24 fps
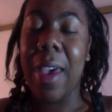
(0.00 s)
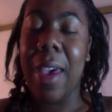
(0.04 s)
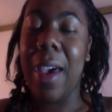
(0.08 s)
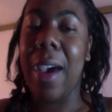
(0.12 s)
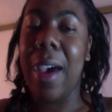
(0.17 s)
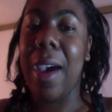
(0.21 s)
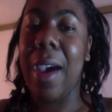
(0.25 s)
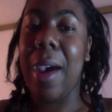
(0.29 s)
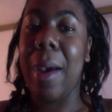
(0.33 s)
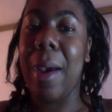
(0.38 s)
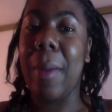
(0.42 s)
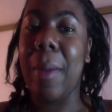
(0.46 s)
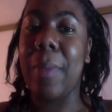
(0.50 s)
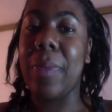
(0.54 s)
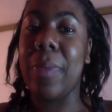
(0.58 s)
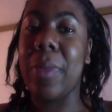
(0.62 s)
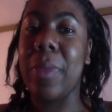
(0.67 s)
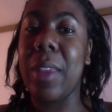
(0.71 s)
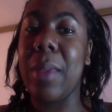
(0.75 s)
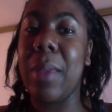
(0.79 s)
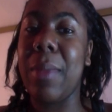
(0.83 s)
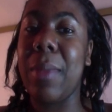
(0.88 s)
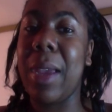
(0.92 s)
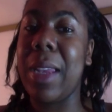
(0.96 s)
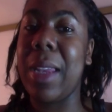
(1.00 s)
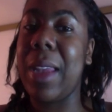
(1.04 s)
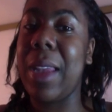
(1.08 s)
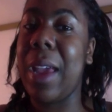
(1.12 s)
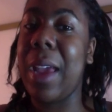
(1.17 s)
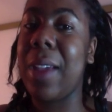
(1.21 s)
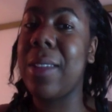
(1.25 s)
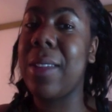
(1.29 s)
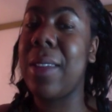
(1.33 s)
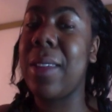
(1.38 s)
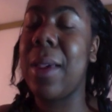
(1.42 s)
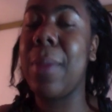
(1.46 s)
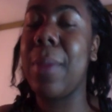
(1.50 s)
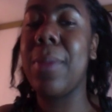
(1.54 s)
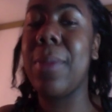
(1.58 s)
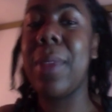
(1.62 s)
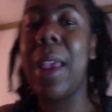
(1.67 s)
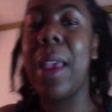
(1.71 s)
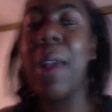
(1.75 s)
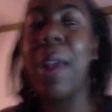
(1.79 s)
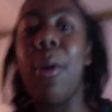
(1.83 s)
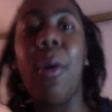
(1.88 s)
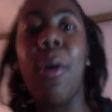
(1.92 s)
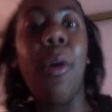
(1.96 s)
My next
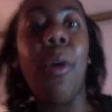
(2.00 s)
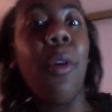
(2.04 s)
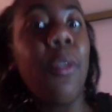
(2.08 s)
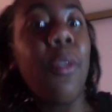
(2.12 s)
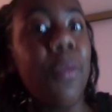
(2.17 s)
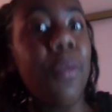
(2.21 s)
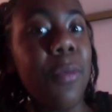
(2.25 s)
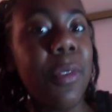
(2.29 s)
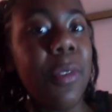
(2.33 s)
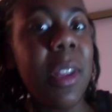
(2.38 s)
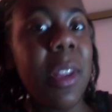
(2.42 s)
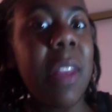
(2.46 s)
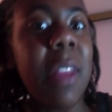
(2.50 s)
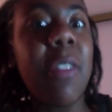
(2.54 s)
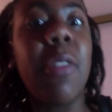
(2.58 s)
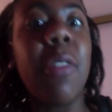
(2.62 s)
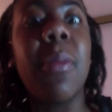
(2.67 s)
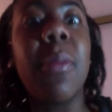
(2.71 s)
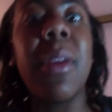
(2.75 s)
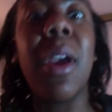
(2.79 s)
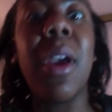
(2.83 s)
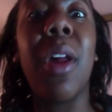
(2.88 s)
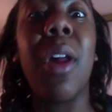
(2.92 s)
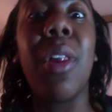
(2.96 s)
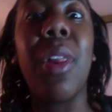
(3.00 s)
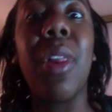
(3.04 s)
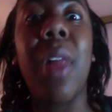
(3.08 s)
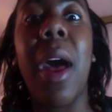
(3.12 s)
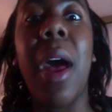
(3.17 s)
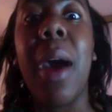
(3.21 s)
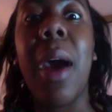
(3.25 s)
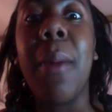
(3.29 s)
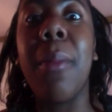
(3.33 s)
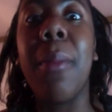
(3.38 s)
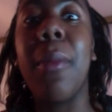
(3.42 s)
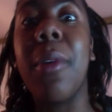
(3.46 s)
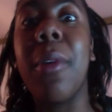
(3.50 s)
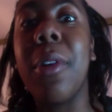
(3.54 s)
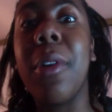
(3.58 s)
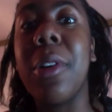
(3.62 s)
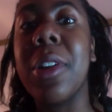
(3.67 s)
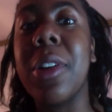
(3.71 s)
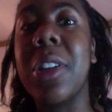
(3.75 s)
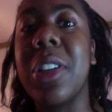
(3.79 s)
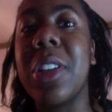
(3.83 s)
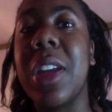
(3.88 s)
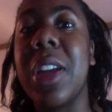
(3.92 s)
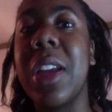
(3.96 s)
update, hopefully there'll be a lot
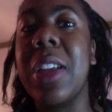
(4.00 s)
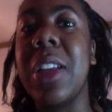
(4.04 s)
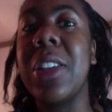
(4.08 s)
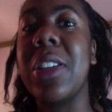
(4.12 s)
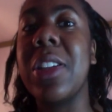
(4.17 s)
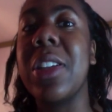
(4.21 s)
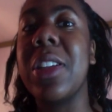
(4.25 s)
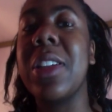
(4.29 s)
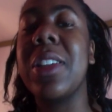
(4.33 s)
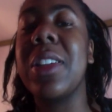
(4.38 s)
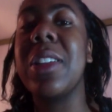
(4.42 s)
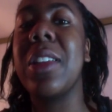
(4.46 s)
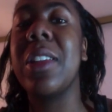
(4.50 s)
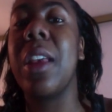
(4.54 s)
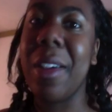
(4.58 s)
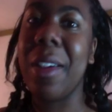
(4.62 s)
more changes,